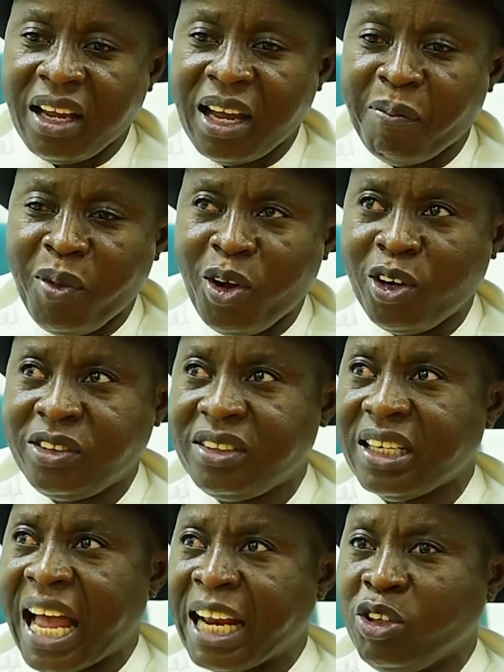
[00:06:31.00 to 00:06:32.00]

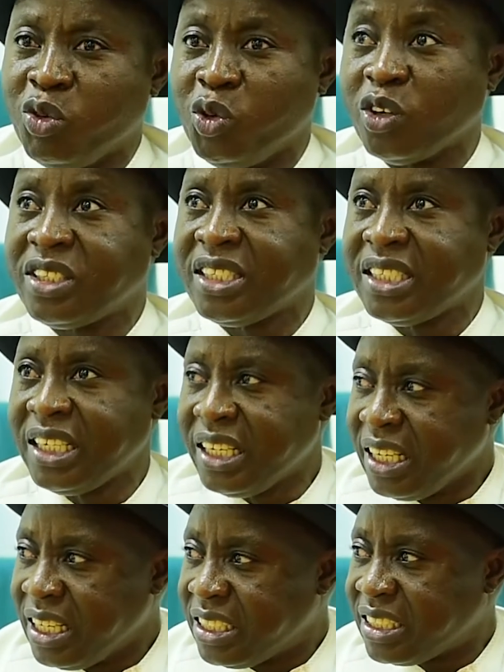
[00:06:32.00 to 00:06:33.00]
I do not
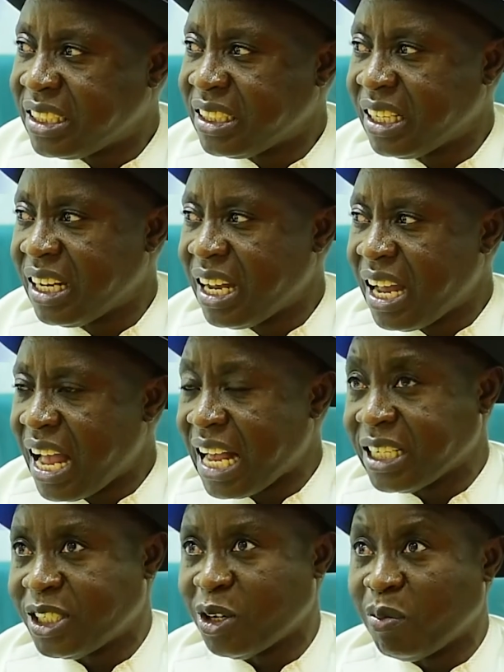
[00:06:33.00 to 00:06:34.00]
see it
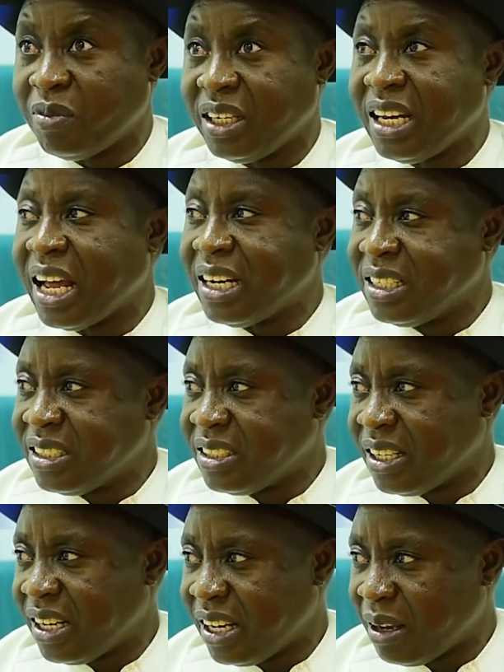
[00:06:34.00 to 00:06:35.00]
as something that is
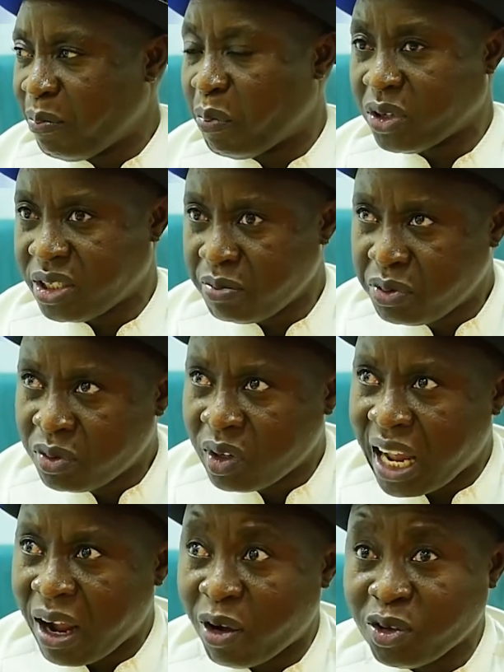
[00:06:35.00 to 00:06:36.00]
possible.
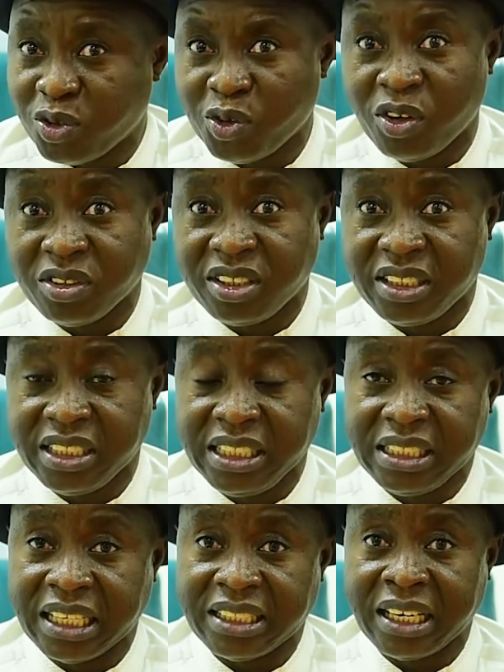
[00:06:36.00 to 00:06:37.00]
I also don't see
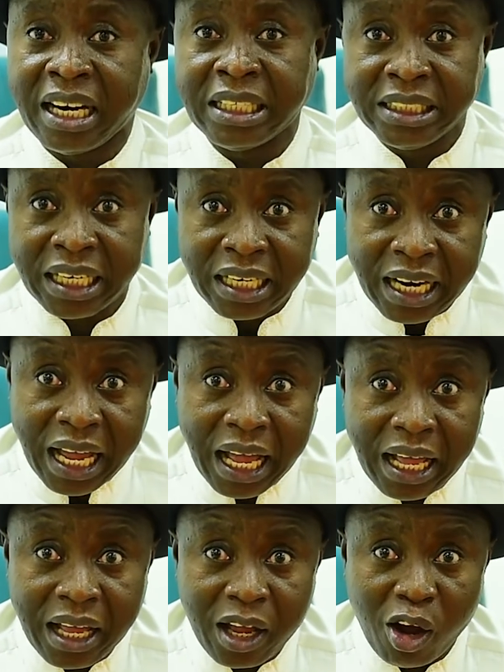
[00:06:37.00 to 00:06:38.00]
it as an agenda
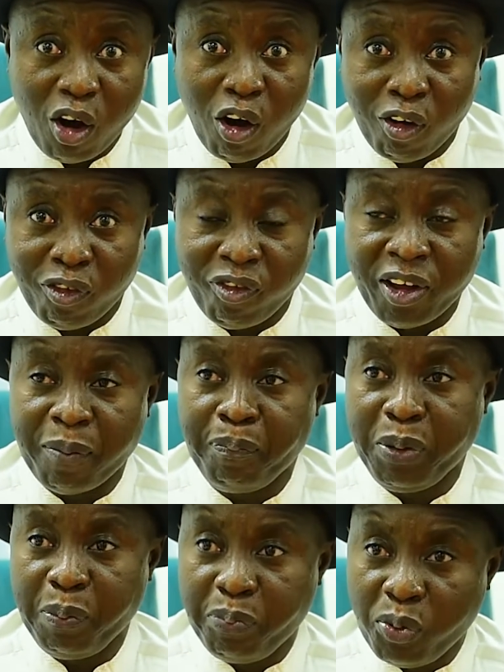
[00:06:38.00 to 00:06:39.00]
of
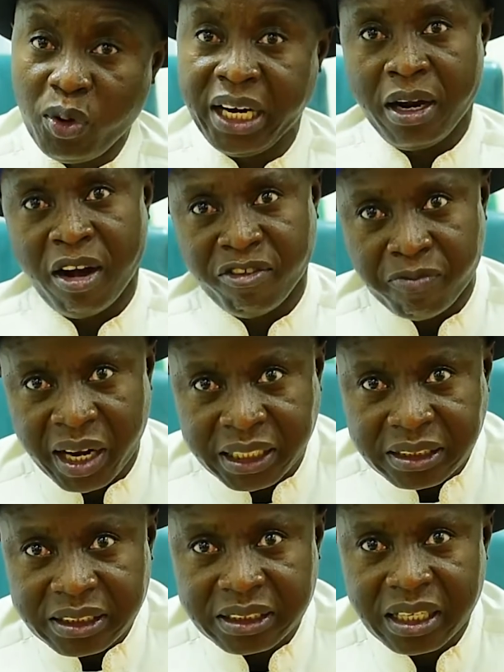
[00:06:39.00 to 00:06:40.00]
people in
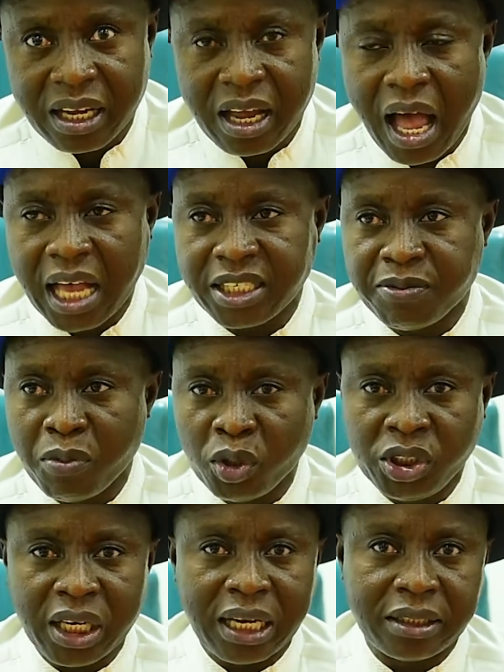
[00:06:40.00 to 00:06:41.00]
government, as
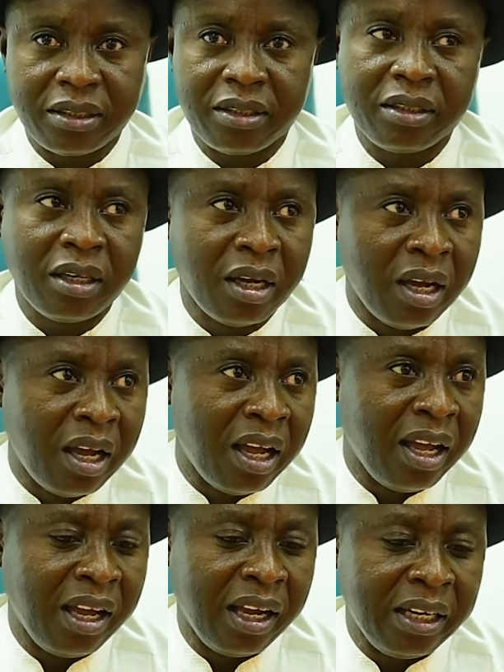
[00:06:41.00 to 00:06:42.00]
much as
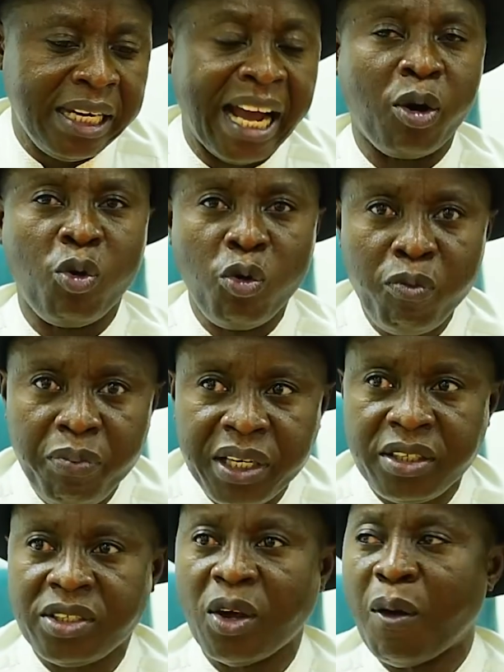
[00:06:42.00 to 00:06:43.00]
there could be
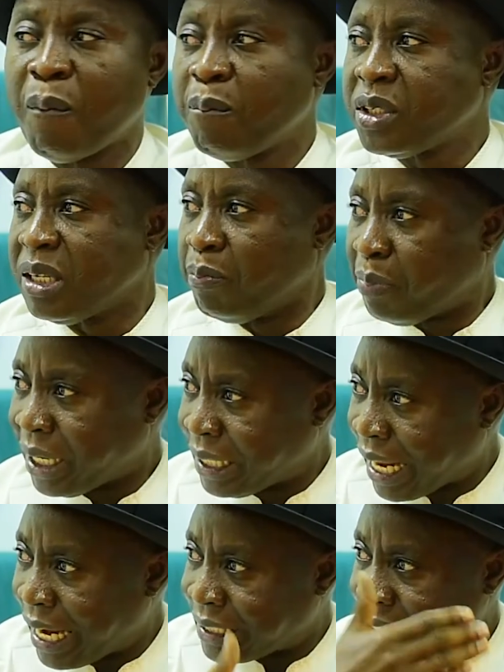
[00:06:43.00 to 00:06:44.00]
some
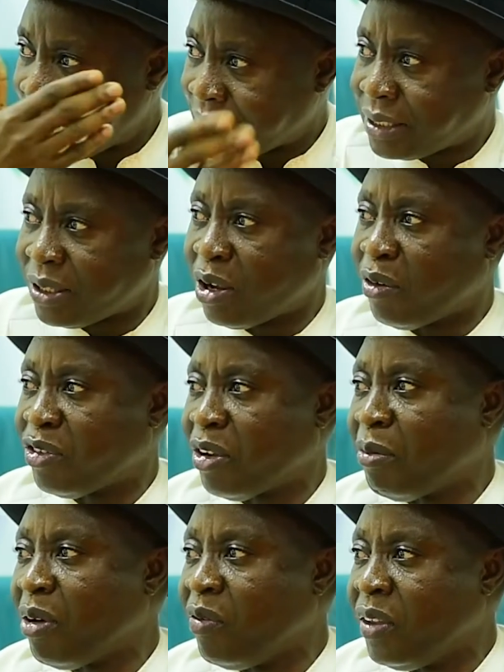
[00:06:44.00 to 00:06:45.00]
sympathizers of
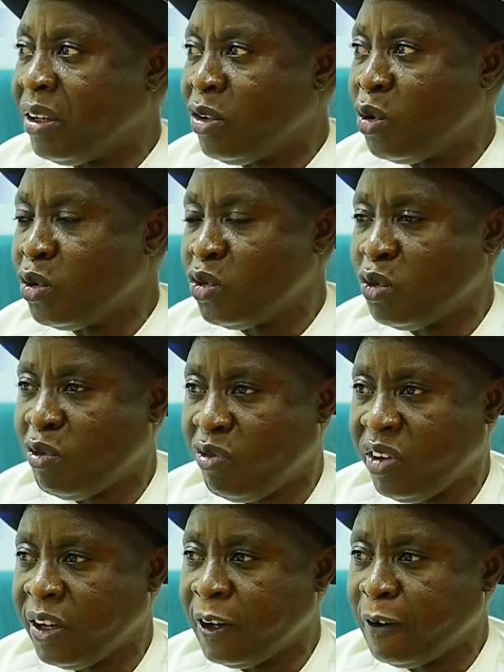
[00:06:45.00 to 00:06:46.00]
some of those who
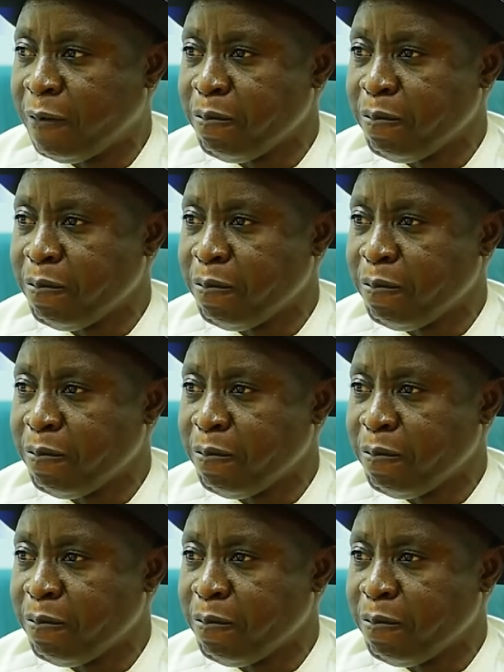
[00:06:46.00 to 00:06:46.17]
feel